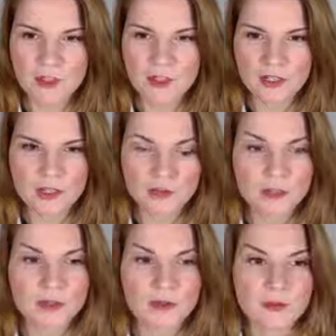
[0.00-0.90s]

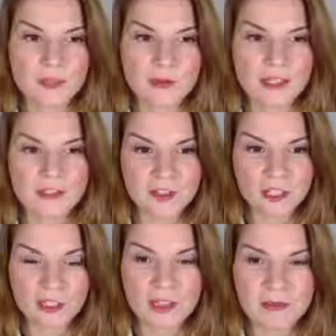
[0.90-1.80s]
psycho-spiritual perspective,
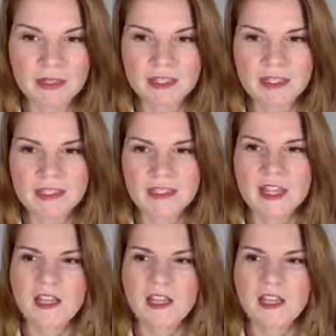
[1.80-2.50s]
including business.